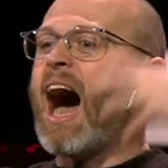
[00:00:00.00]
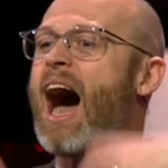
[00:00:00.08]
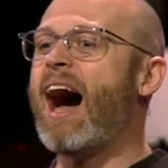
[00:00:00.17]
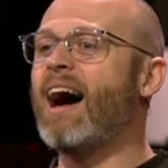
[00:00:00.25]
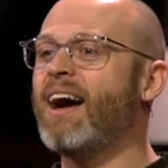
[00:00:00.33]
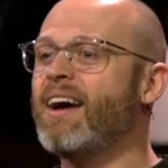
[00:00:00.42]

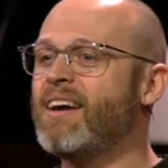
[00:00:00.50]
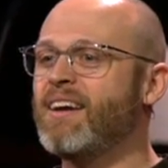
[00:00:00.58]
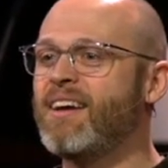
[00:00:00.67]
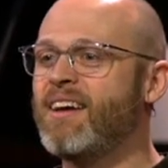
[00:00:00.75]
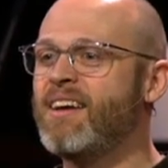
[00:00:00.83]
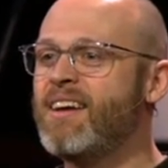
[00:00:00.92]

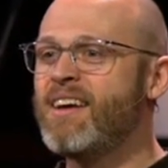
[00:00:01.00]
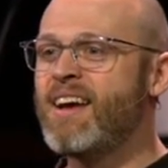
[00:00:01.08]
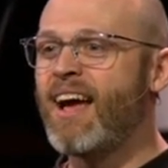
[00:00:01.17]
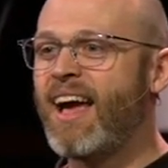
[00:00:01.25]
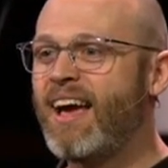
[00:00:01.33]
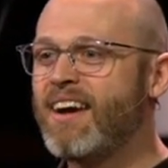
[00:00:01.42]
I
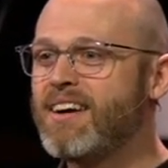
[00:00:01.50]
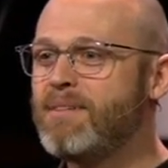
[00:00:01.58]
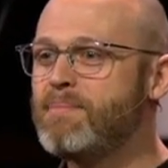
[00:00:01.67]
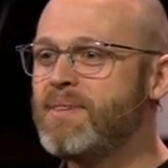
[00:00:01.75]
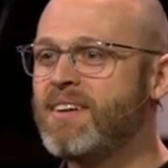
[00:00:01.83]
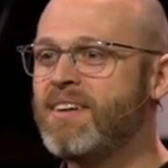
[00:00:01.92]

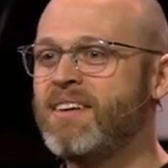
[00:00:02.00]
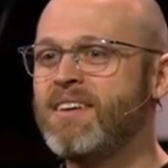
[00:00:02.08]
am